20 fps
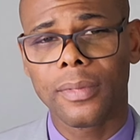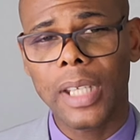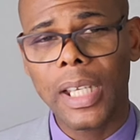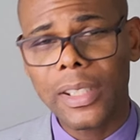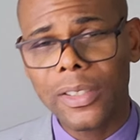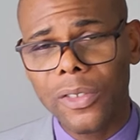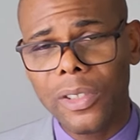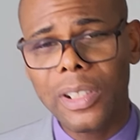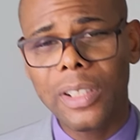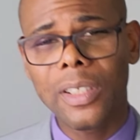
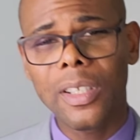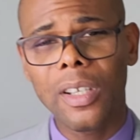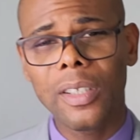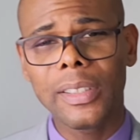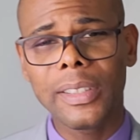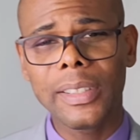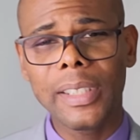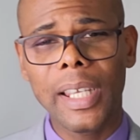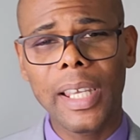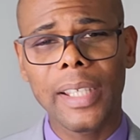That's what the Lord
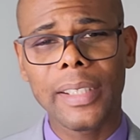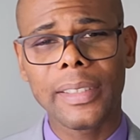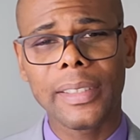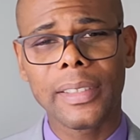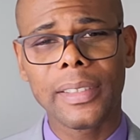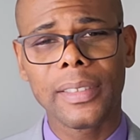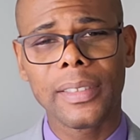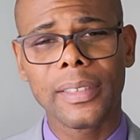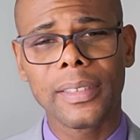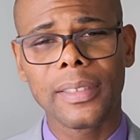said
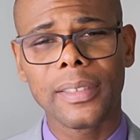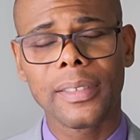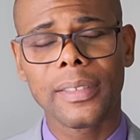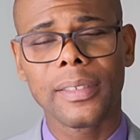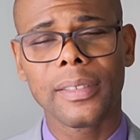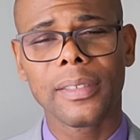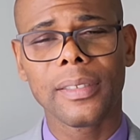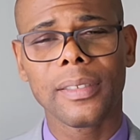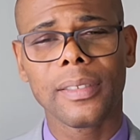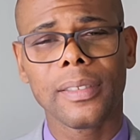
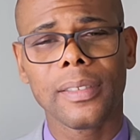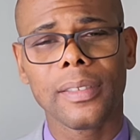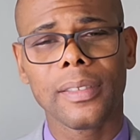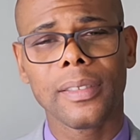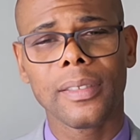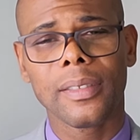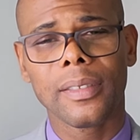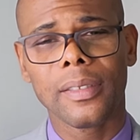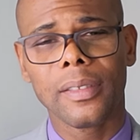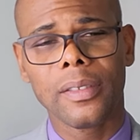
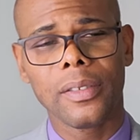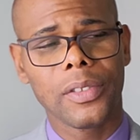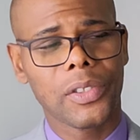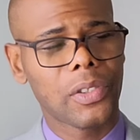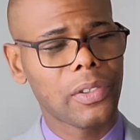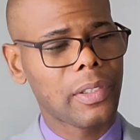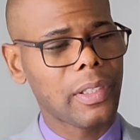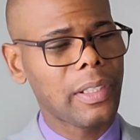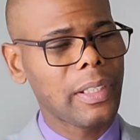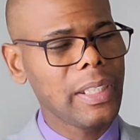
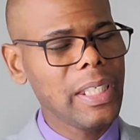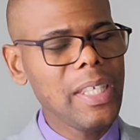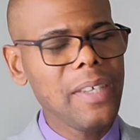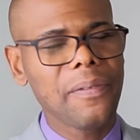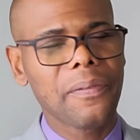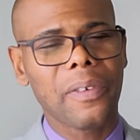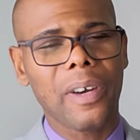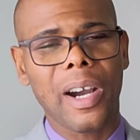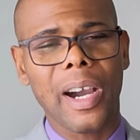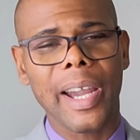to the
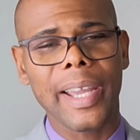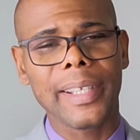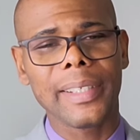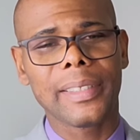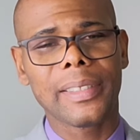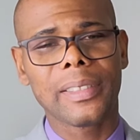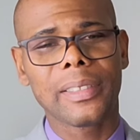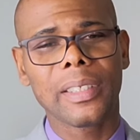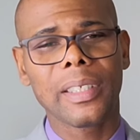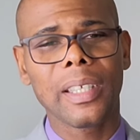
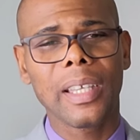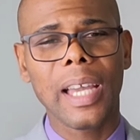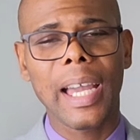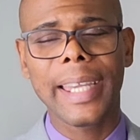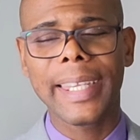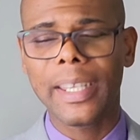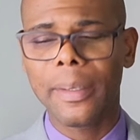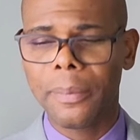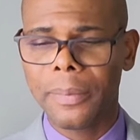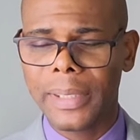Levites.
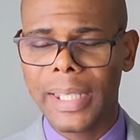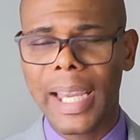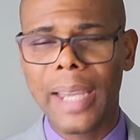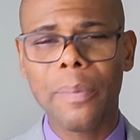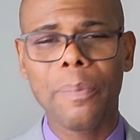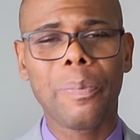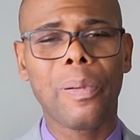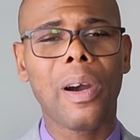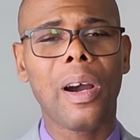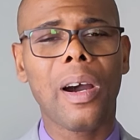I am thy
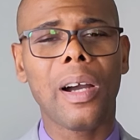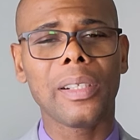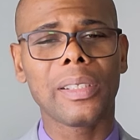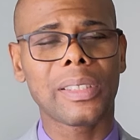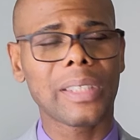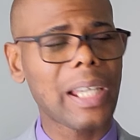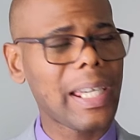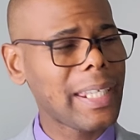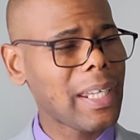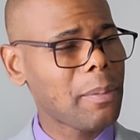
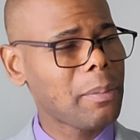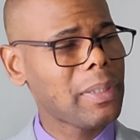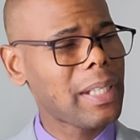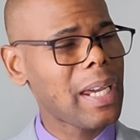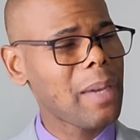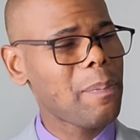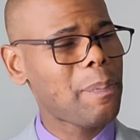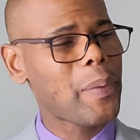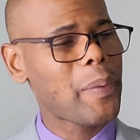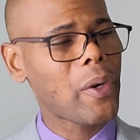part. I am
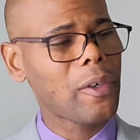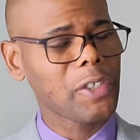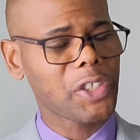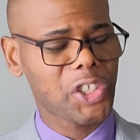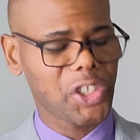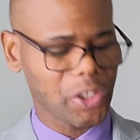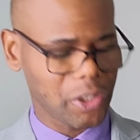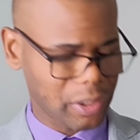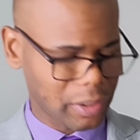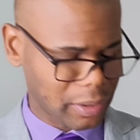thy
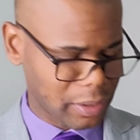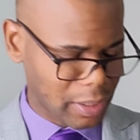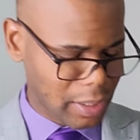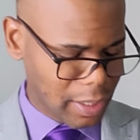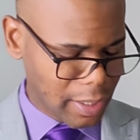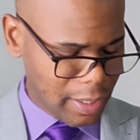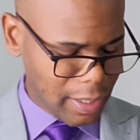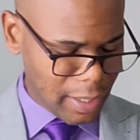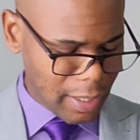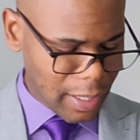portion.
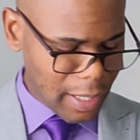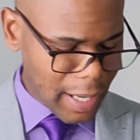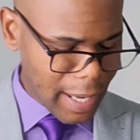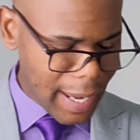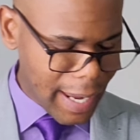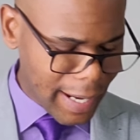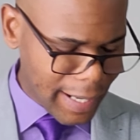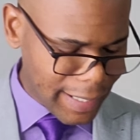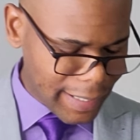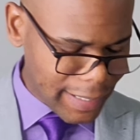
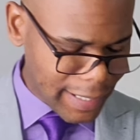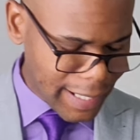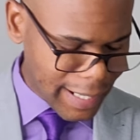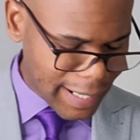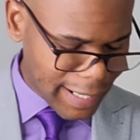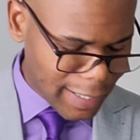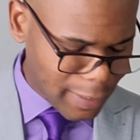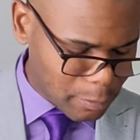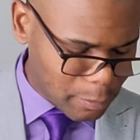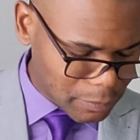I
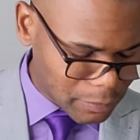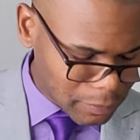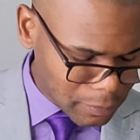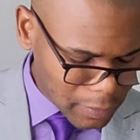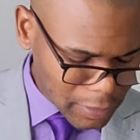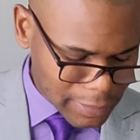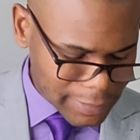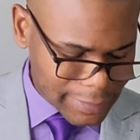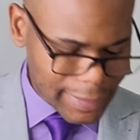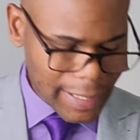am
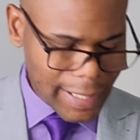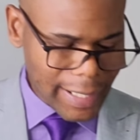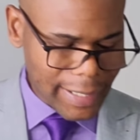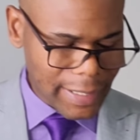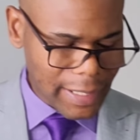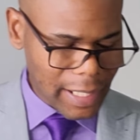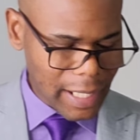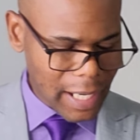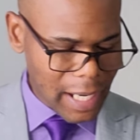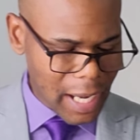
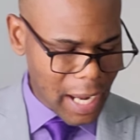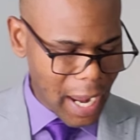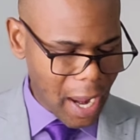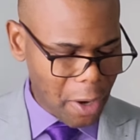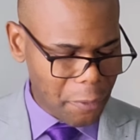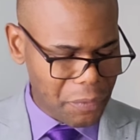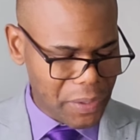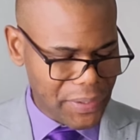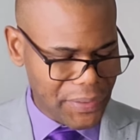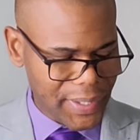thine
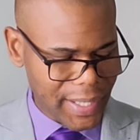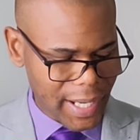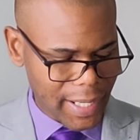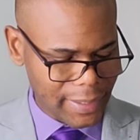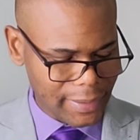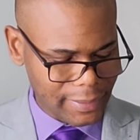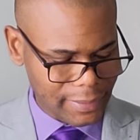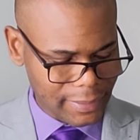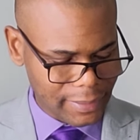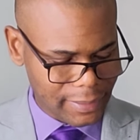
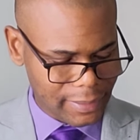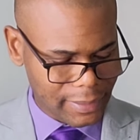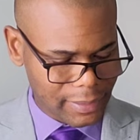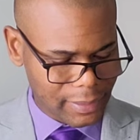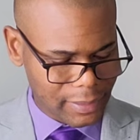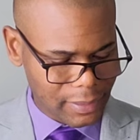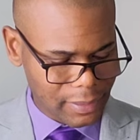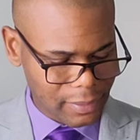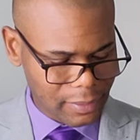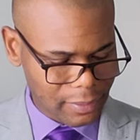
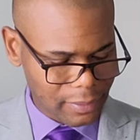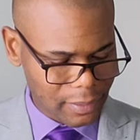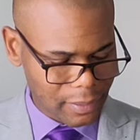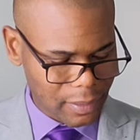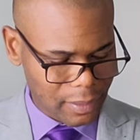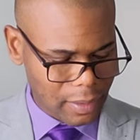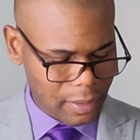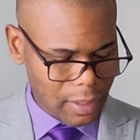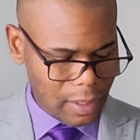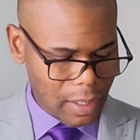inheritance
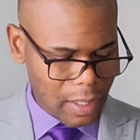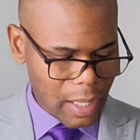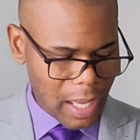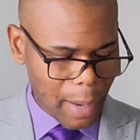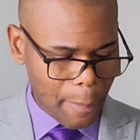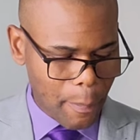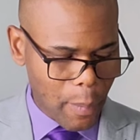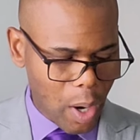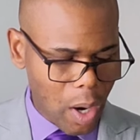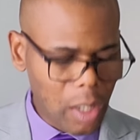
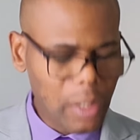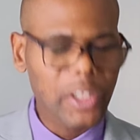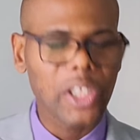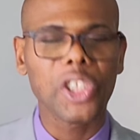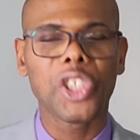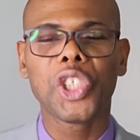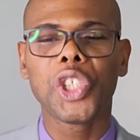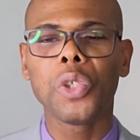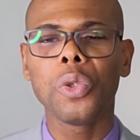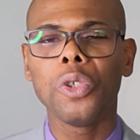among the
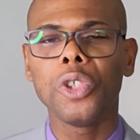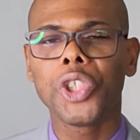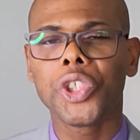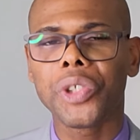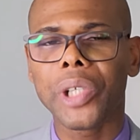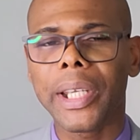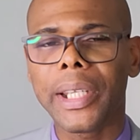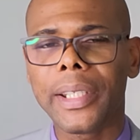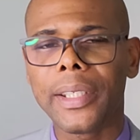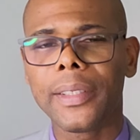
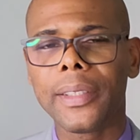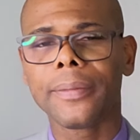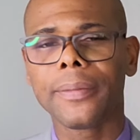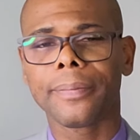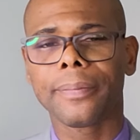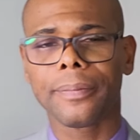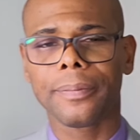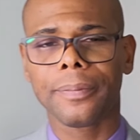children